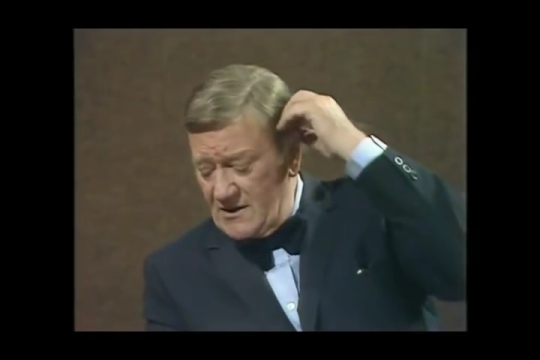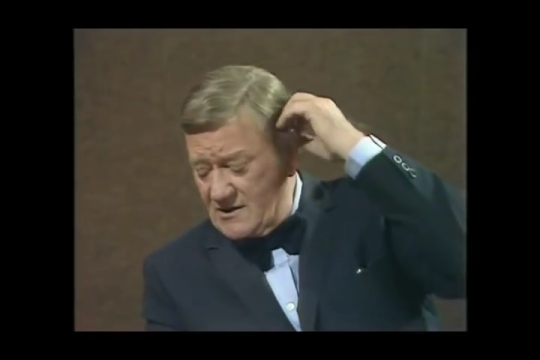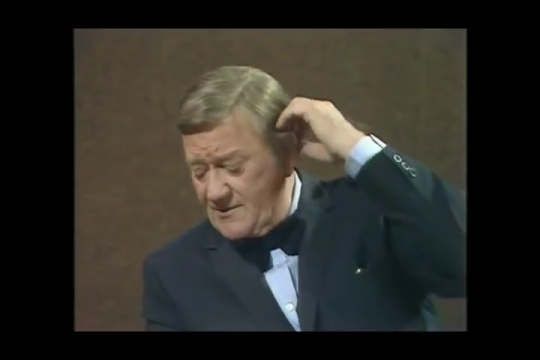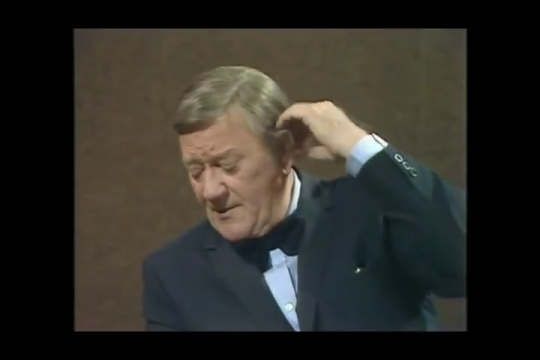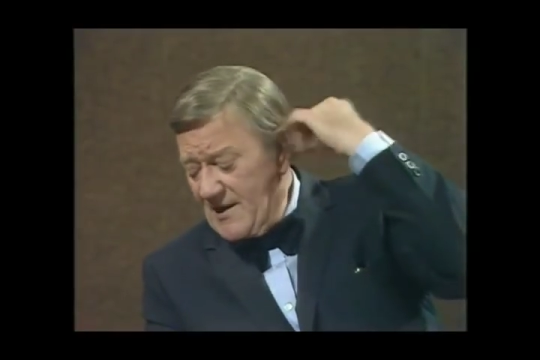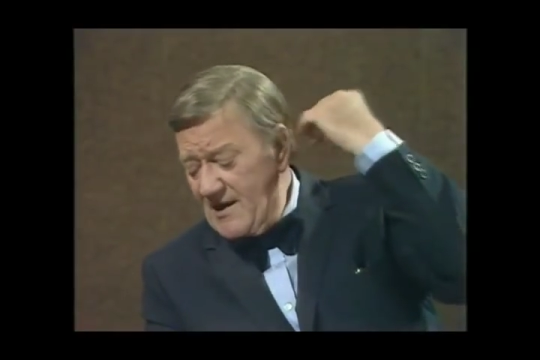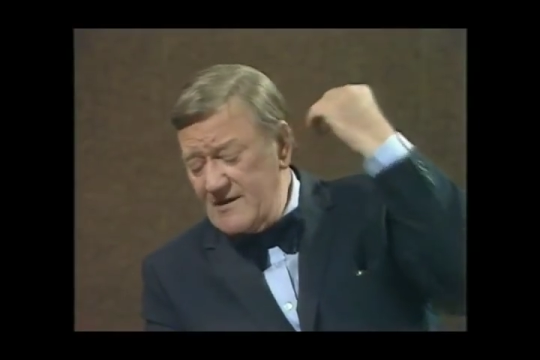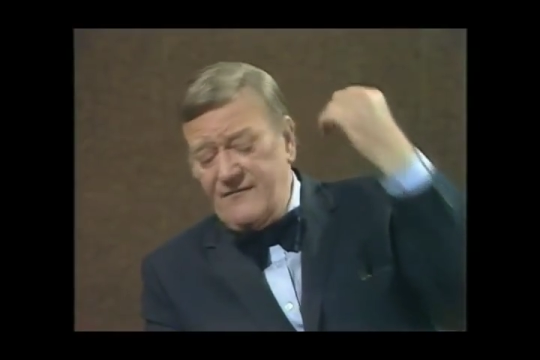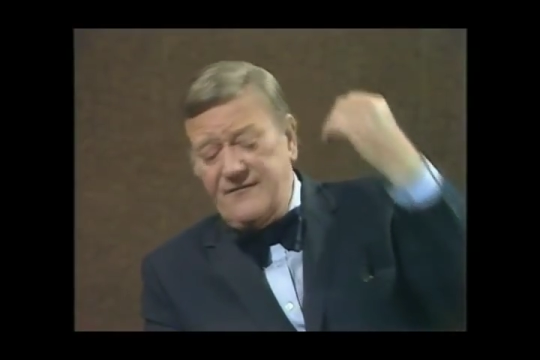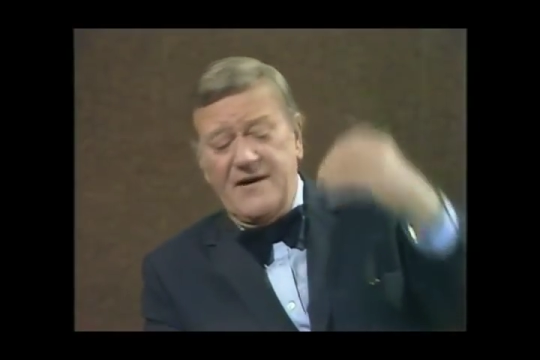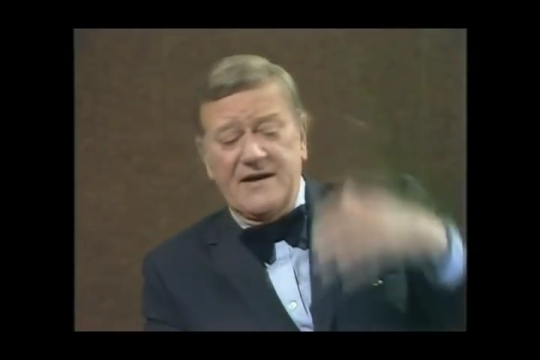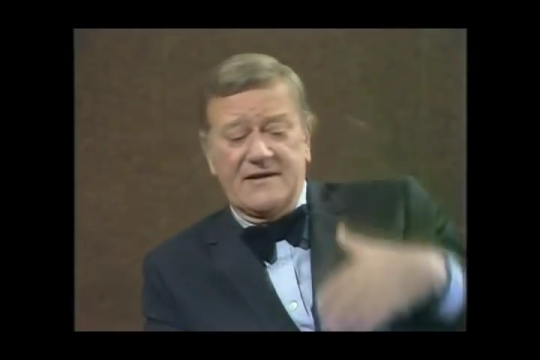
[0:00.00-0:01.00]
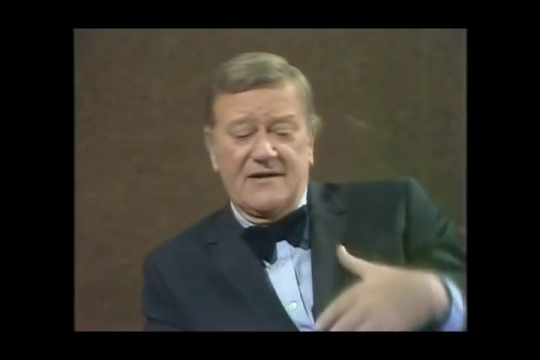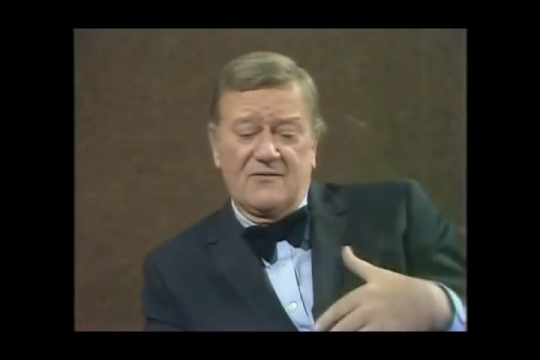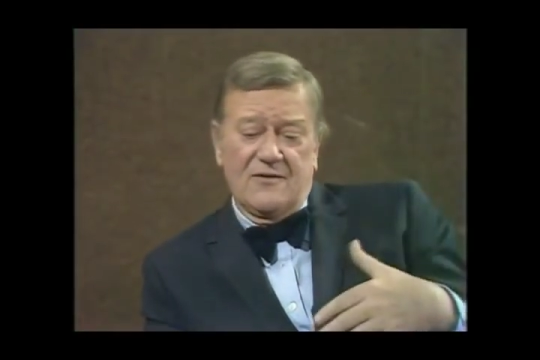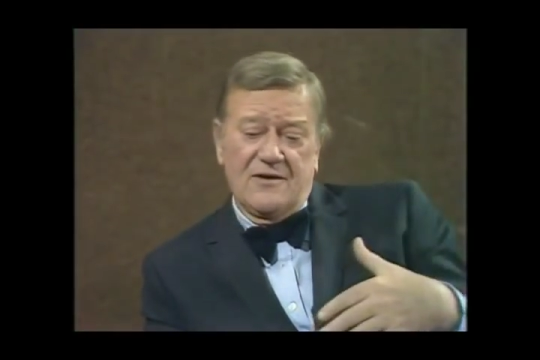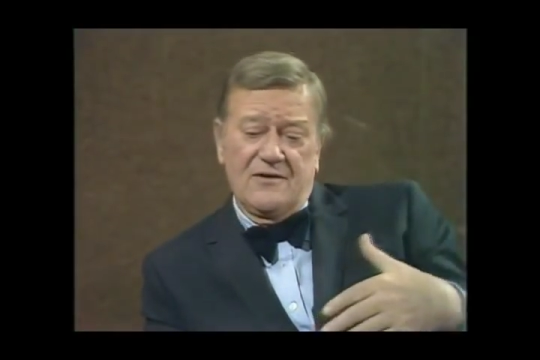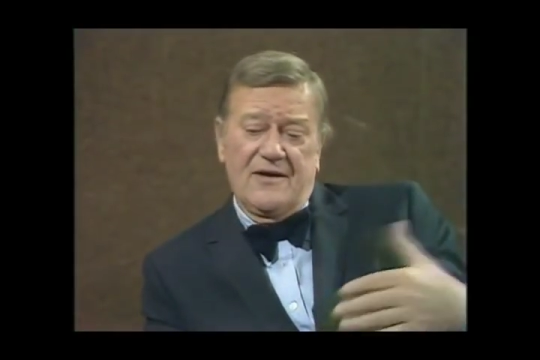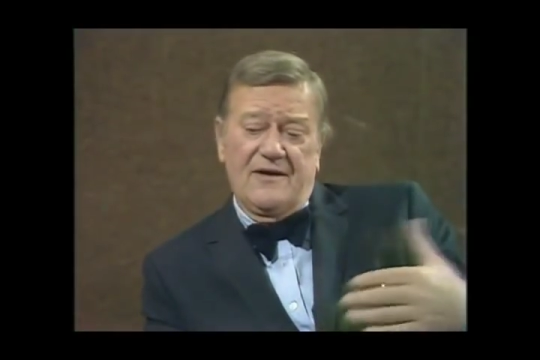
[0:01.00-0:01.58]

in spite of the fact that when you